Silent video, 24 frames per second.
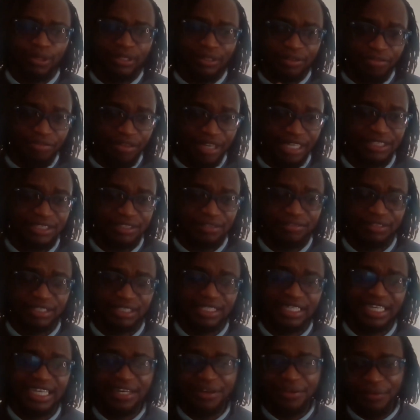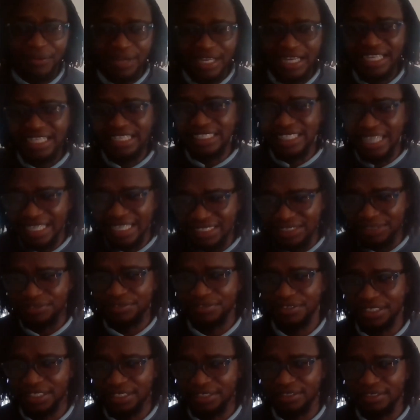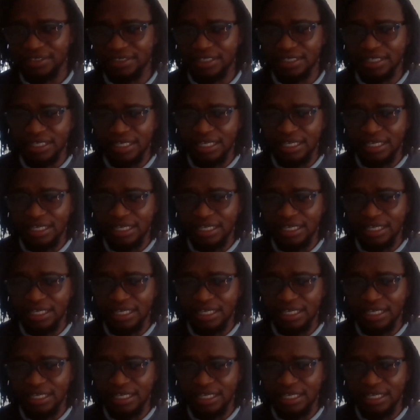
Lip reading: on the face of it, it really does feel